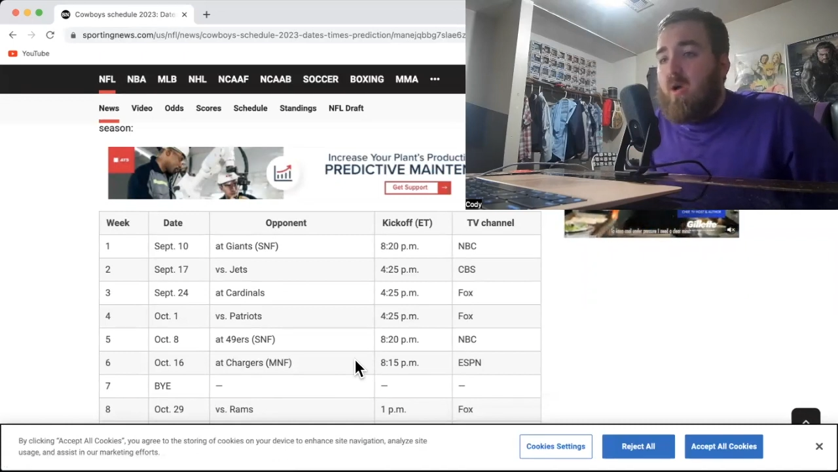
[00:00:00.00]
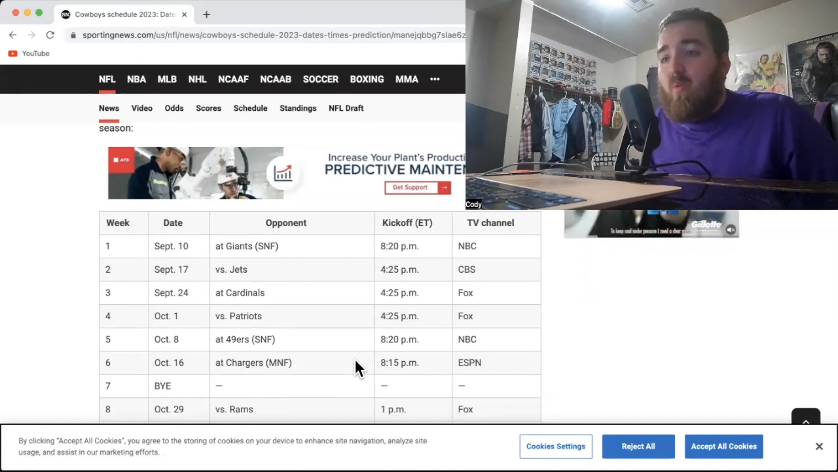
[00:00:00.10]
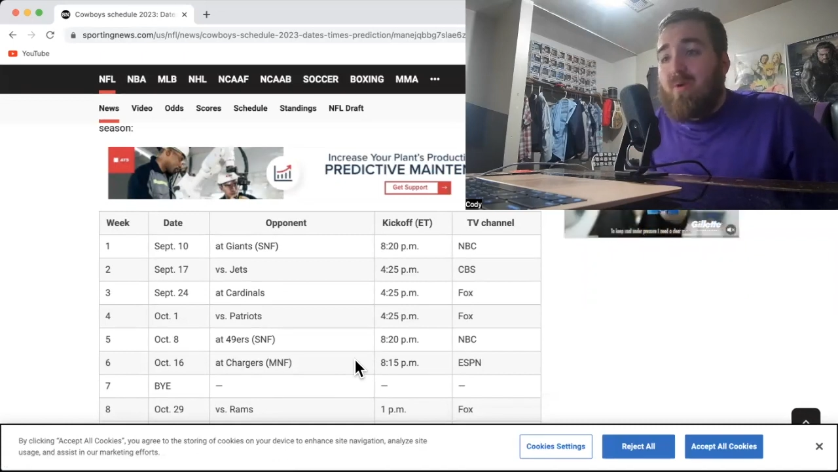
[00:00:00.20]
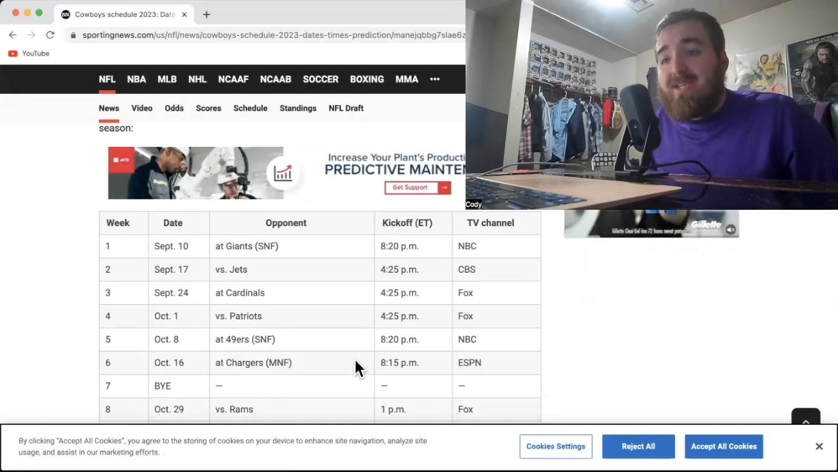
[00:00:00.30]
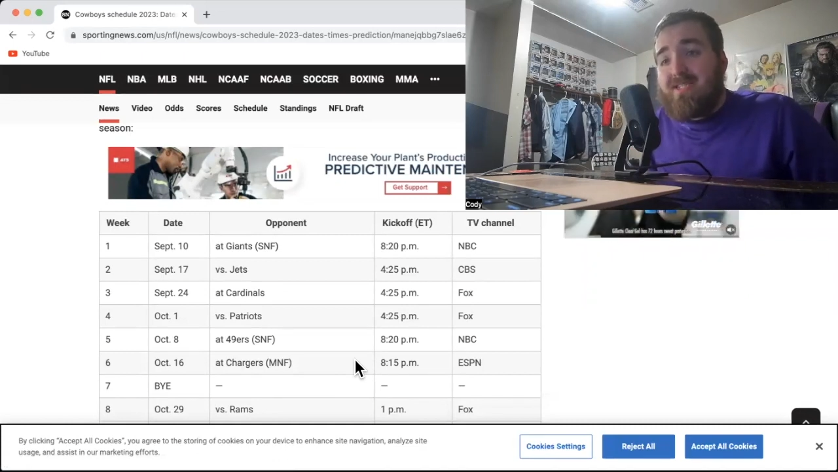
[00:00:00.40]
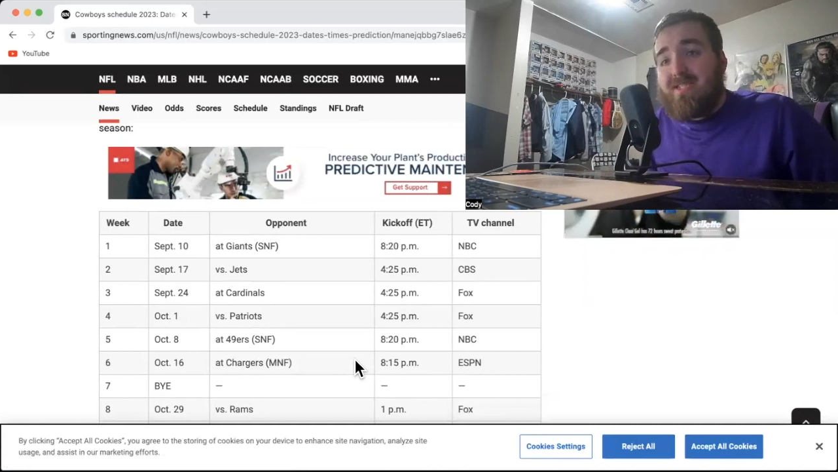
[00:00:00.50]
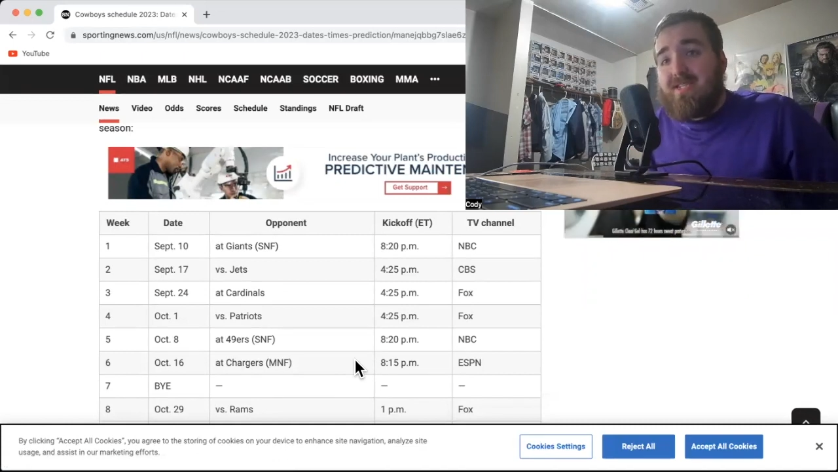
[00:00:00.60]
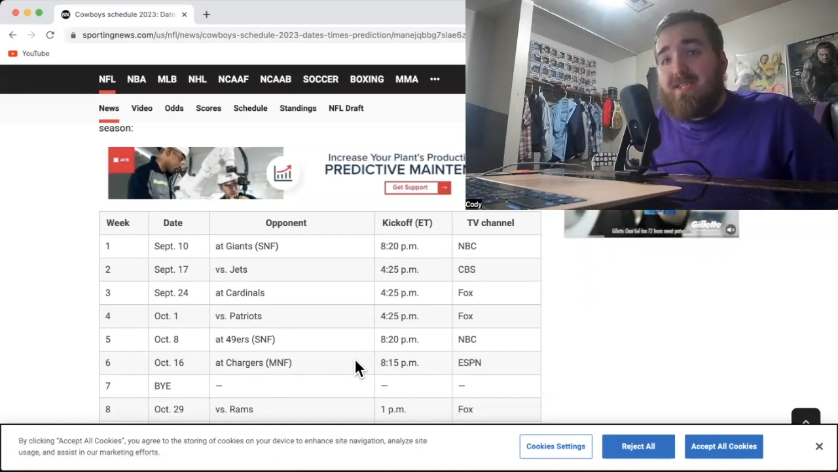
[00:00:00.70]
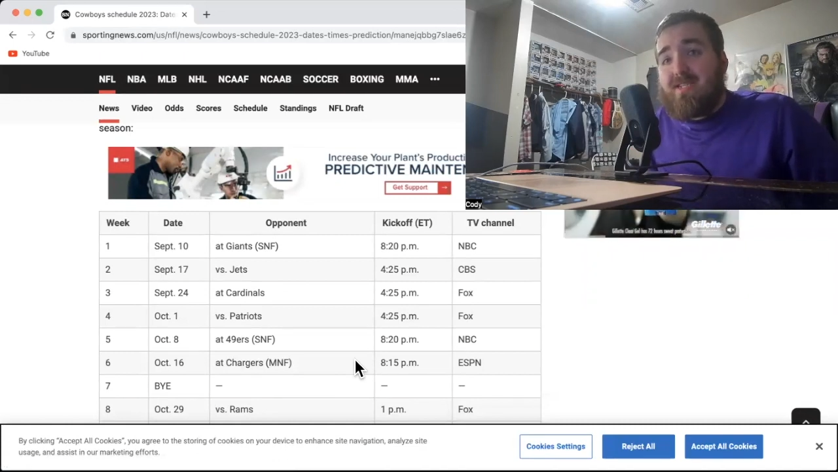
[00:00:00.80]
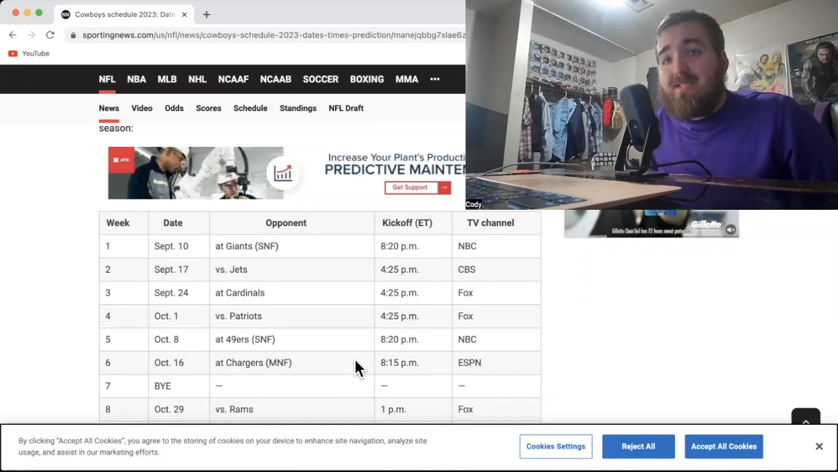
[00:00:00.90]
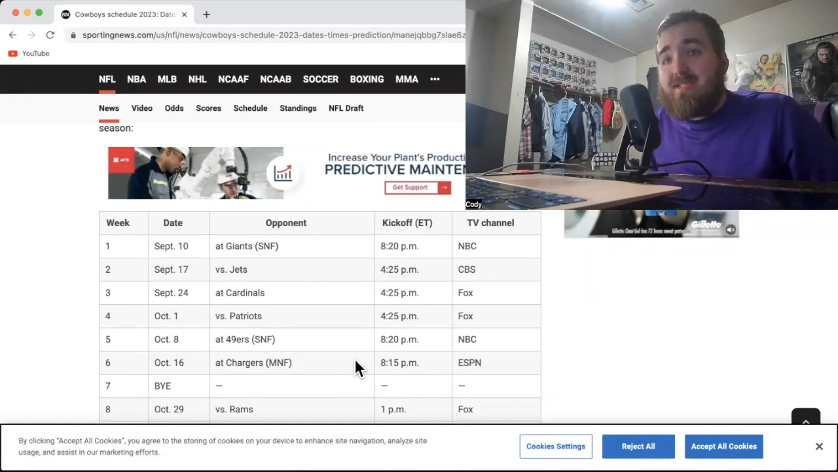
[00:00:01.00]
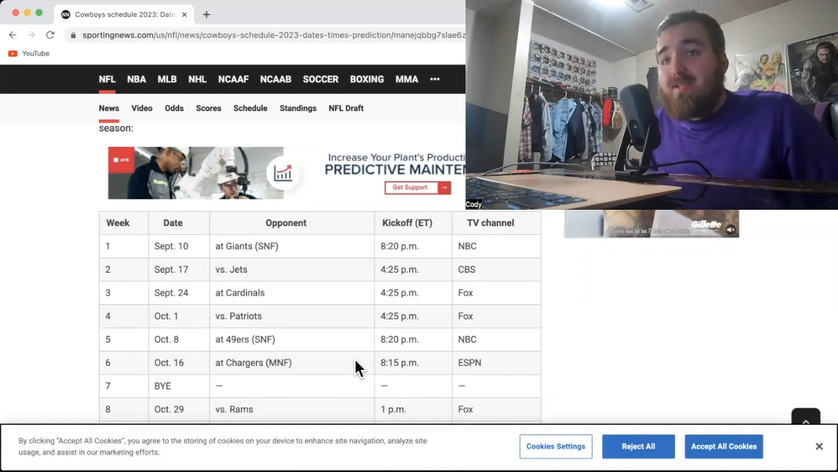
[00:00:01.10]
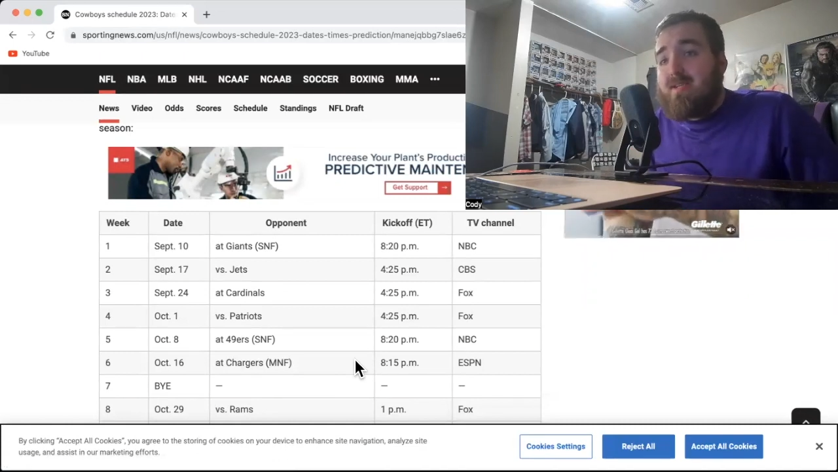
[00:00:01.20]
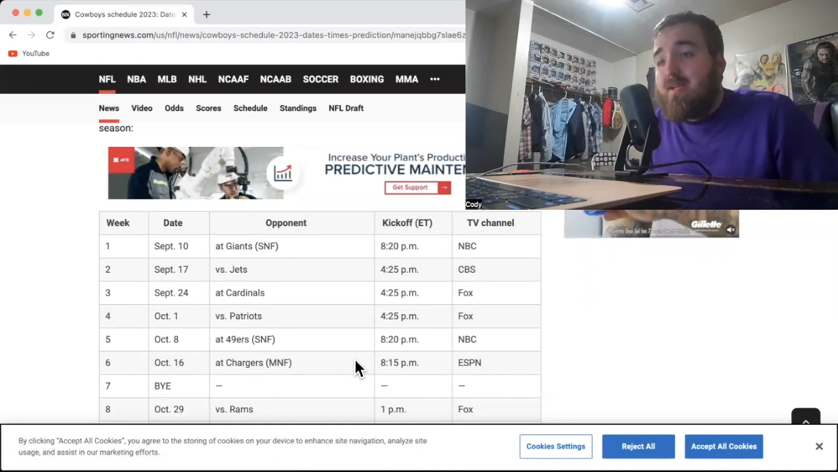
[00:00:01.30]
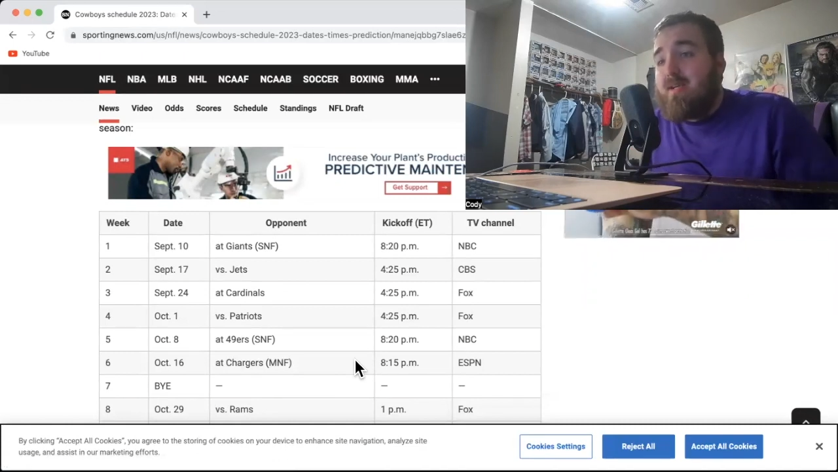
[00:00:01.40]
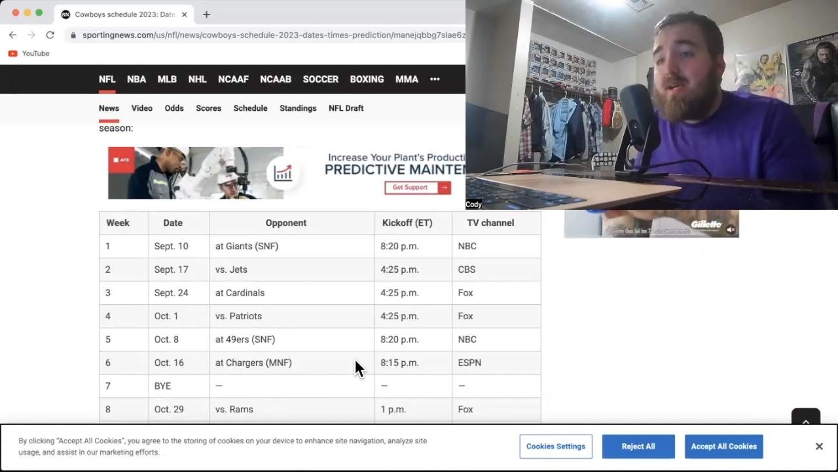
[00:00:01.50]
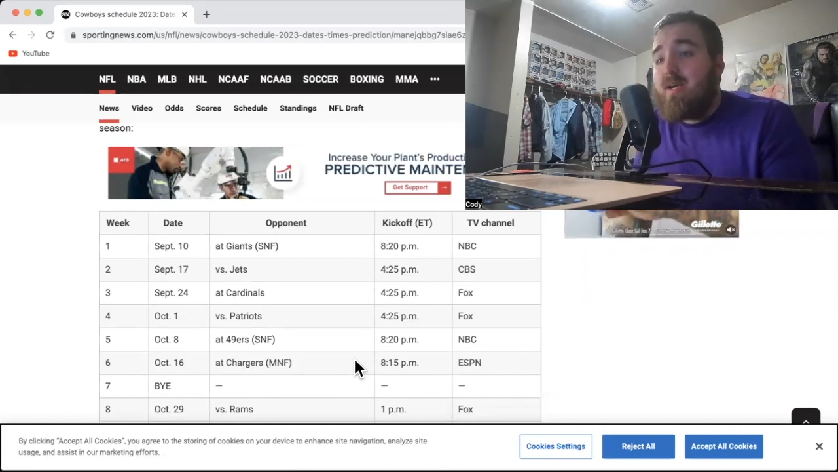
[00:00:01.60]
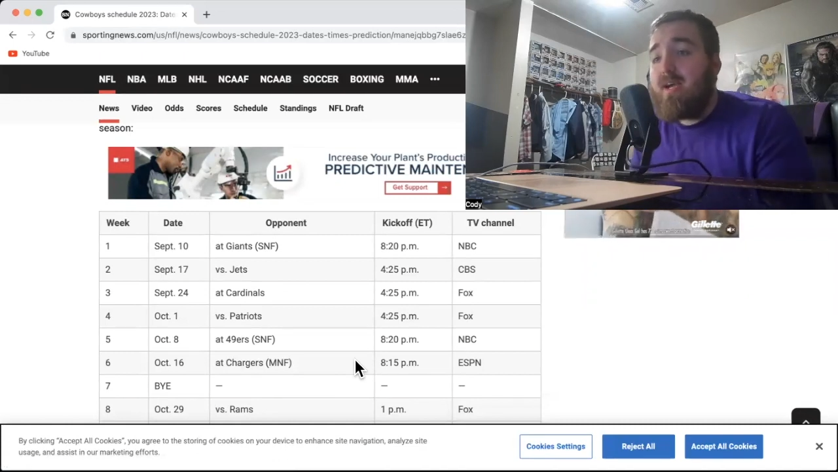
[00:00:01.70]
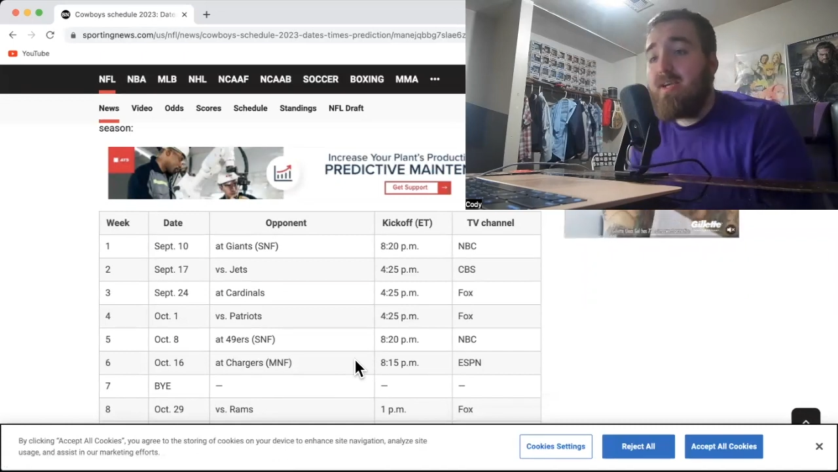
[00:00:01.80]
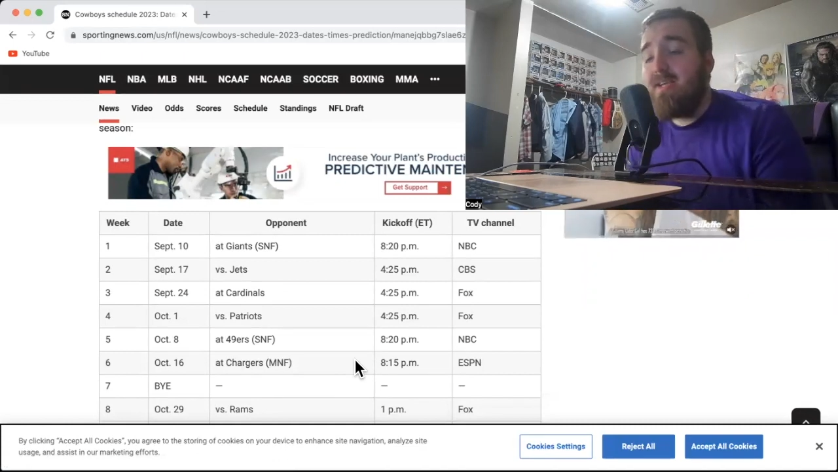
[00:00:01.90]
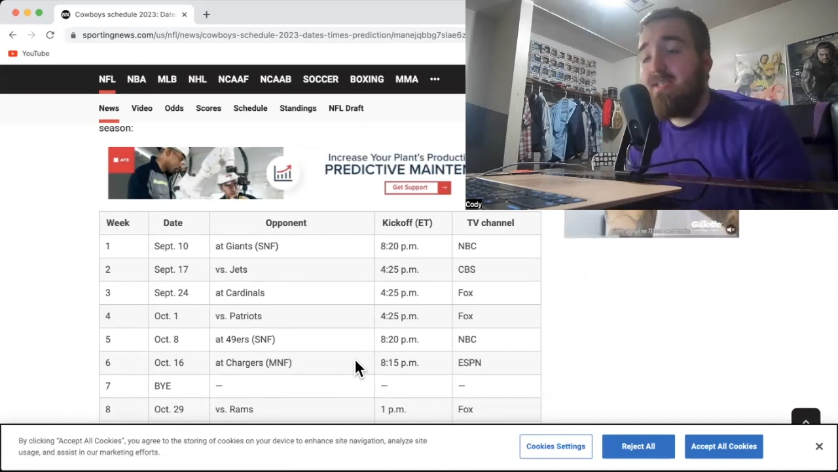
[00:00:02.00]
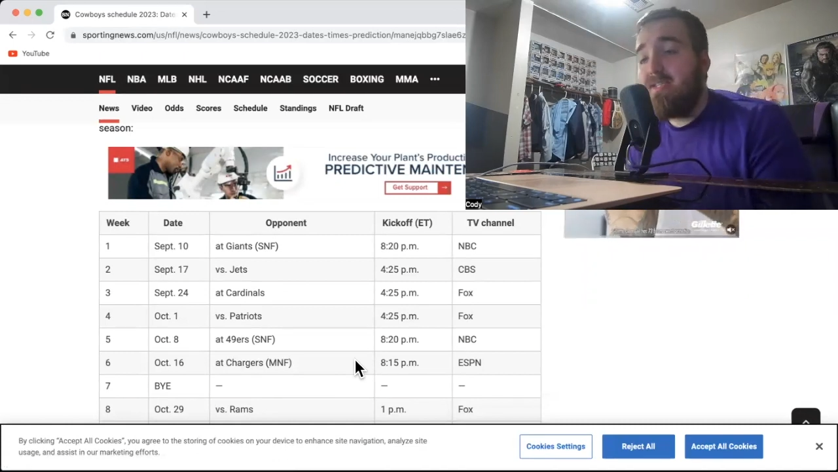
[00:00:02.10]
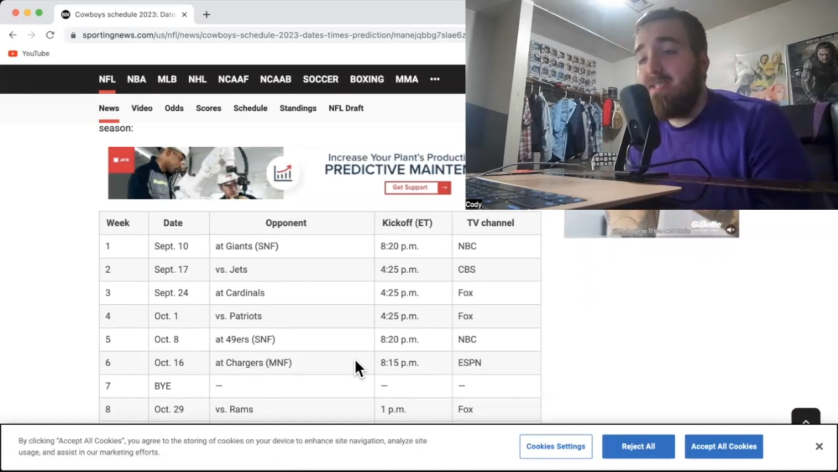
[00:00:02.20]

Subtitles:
Week six against